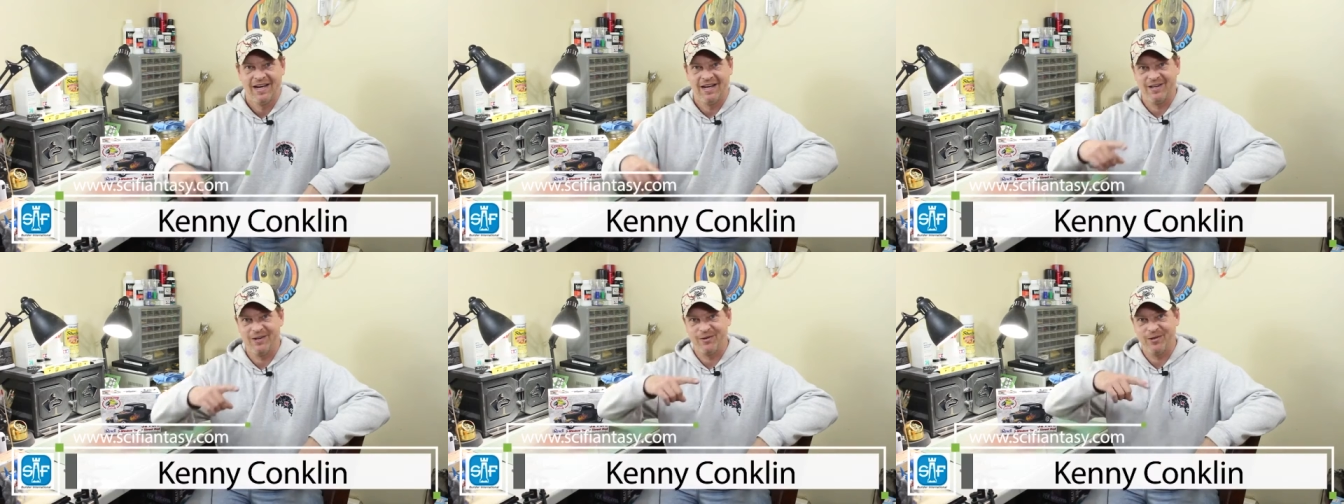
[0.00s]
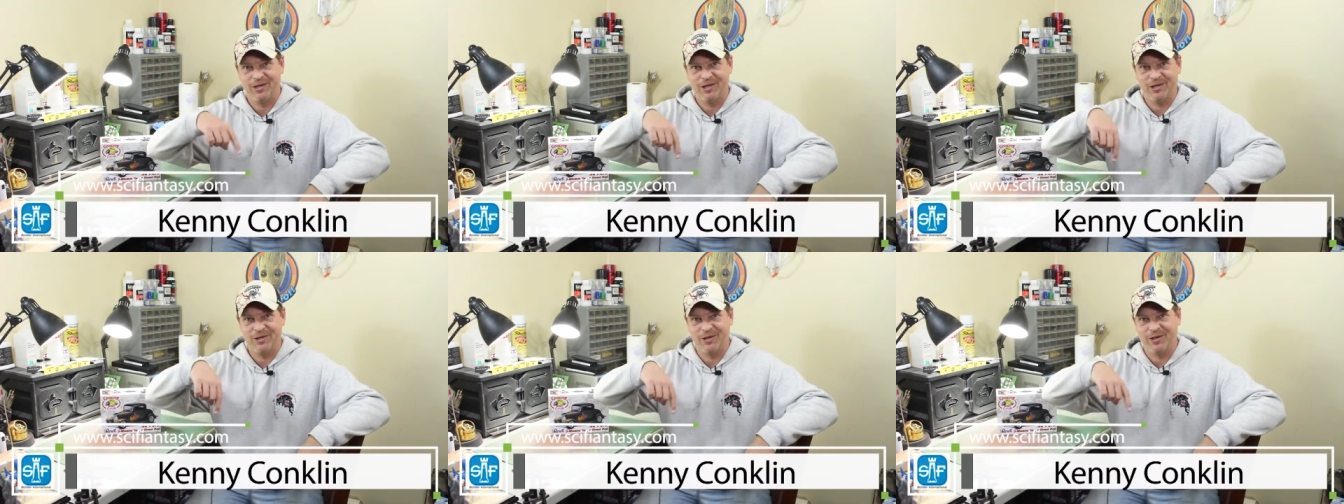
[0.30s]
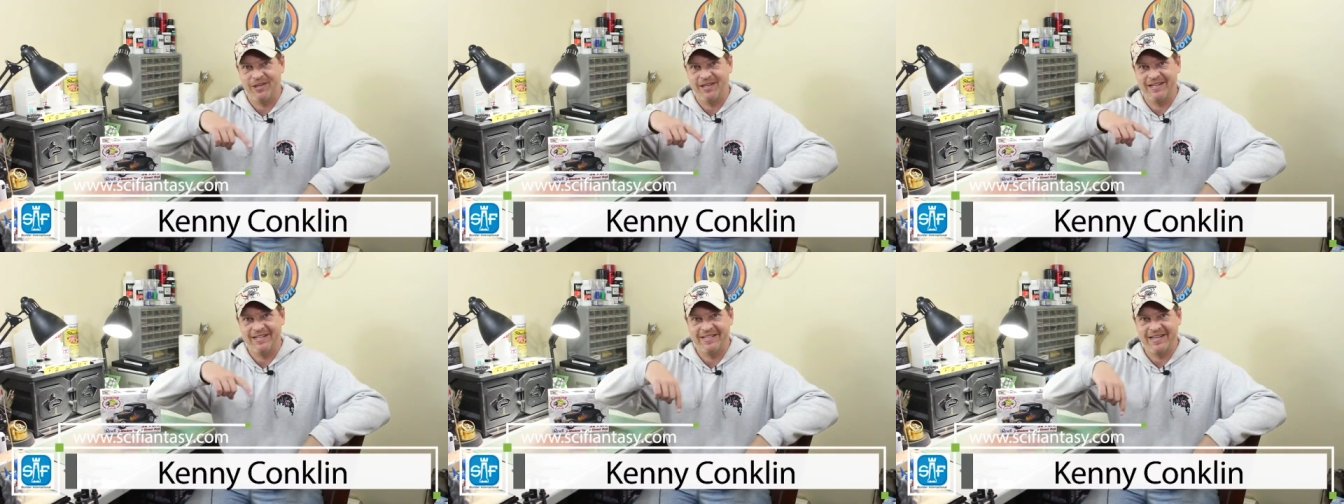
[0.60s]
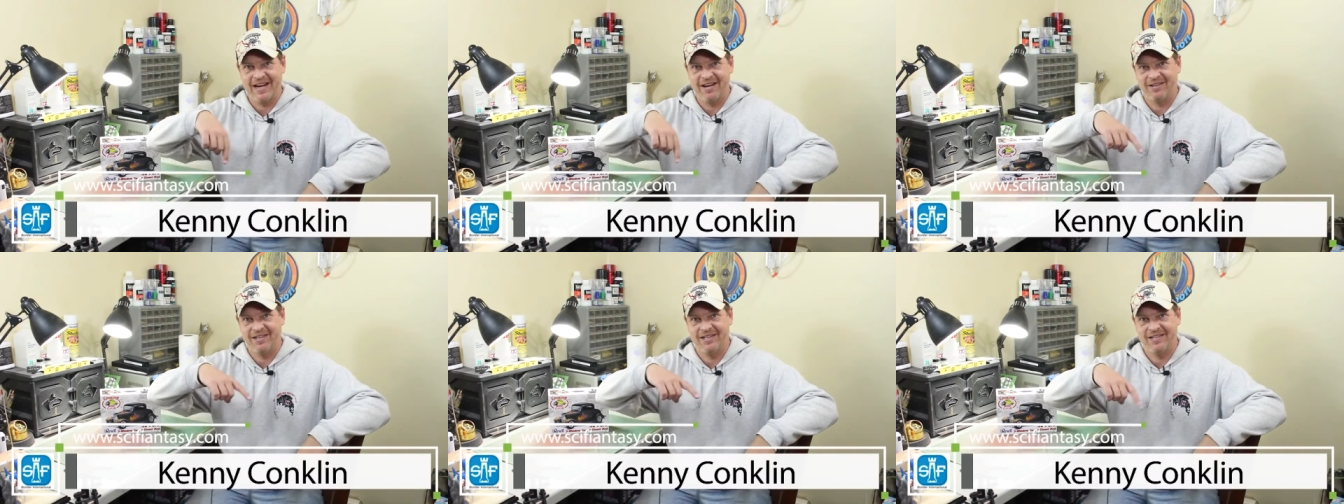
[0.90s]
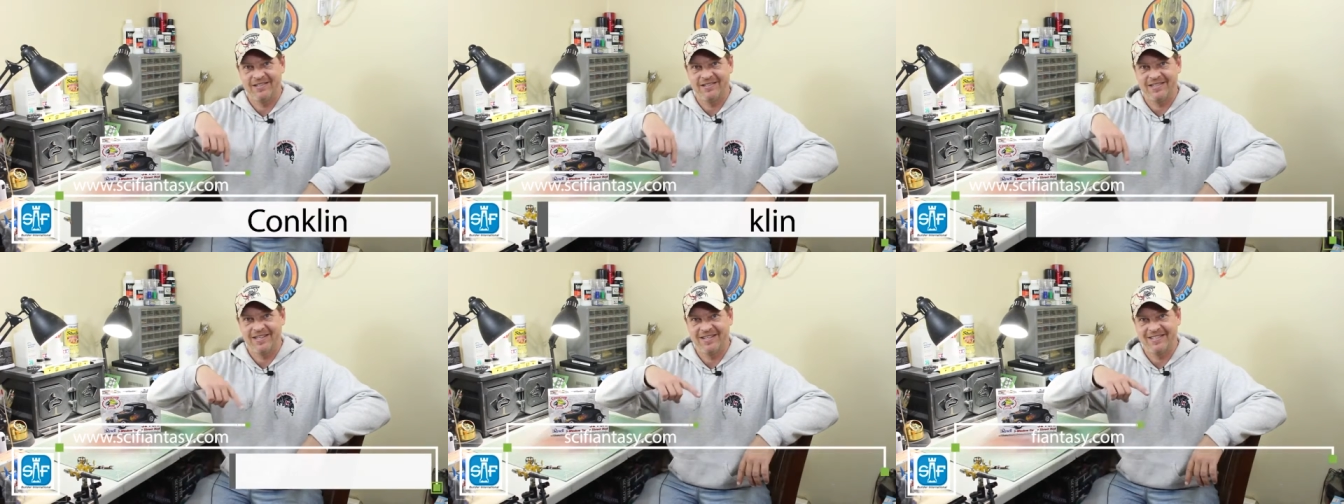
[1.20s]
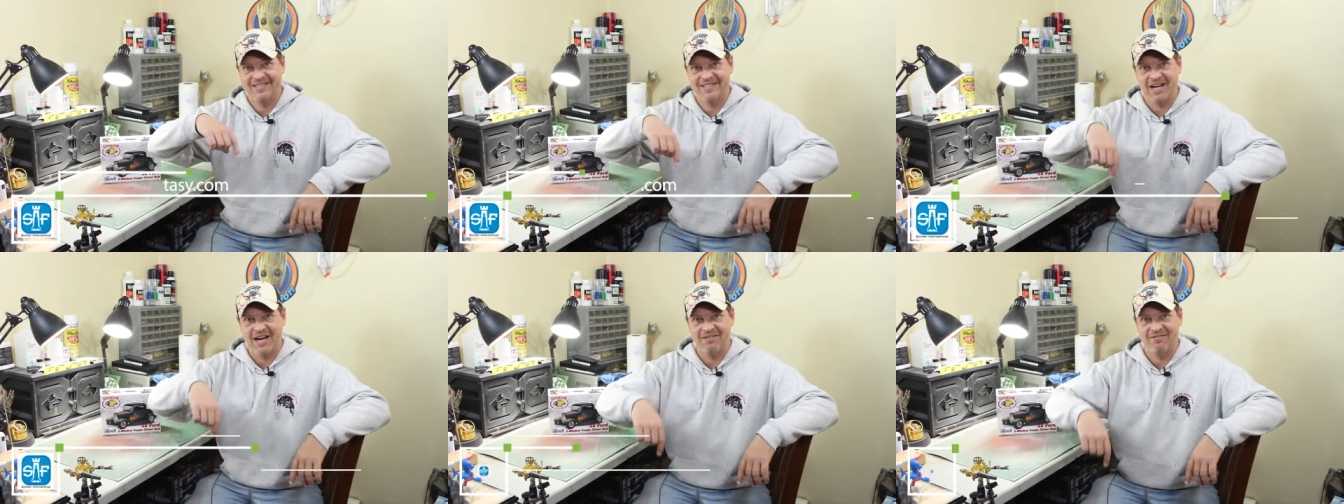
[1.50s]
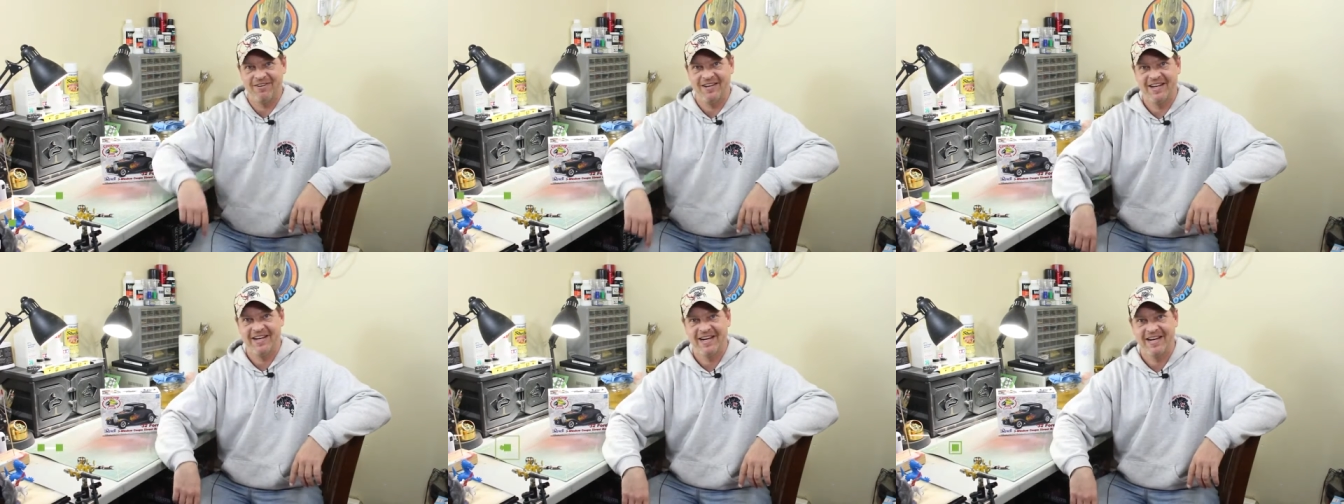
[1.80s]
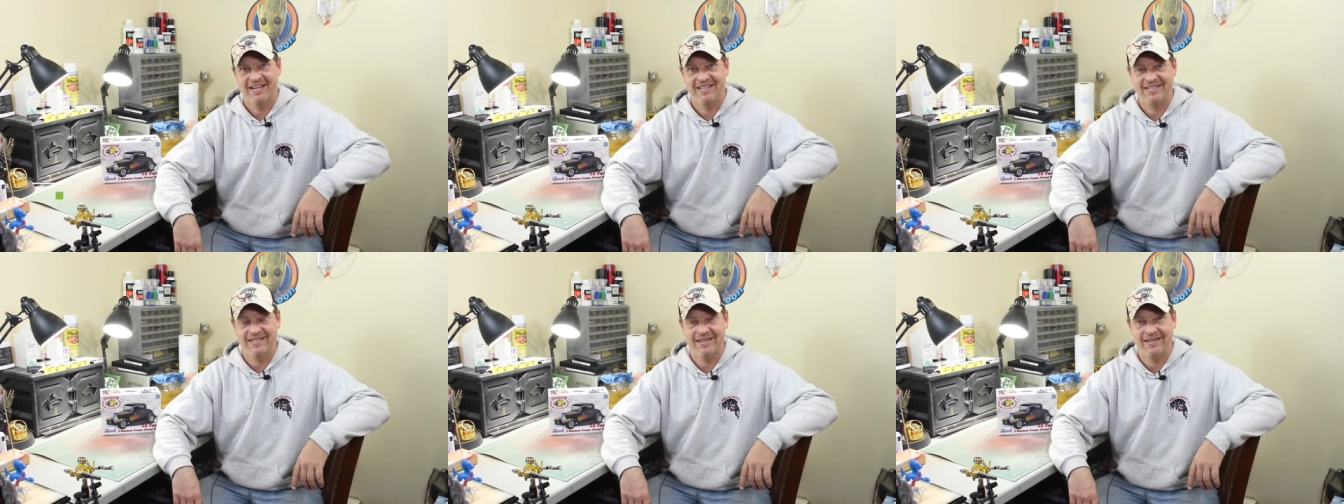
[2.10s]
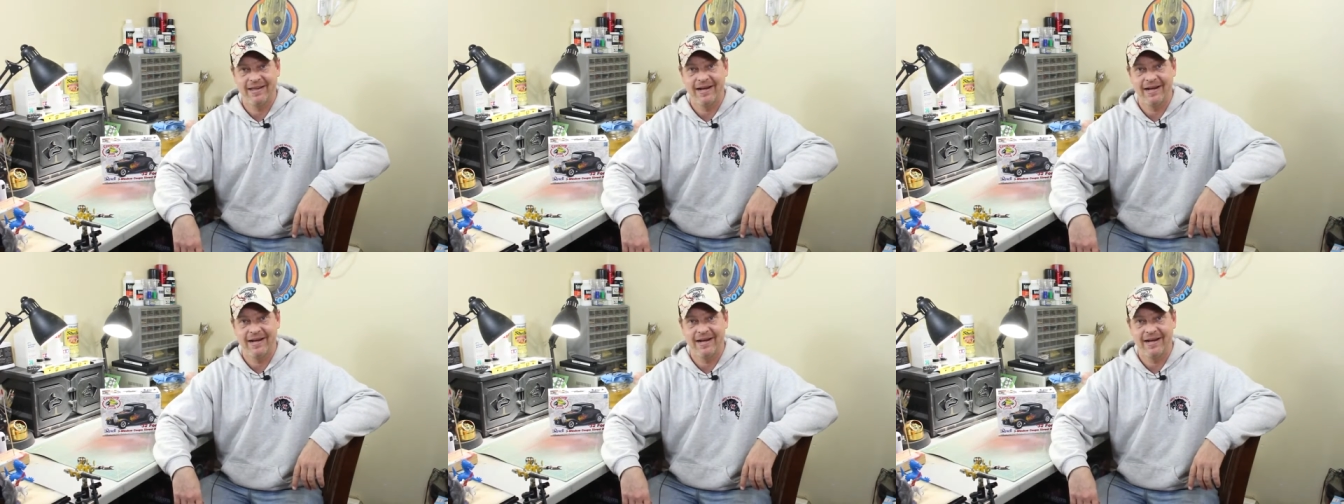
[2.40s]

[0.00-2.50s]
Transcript: I know the little thing down here says Sci-Fi Fantasy,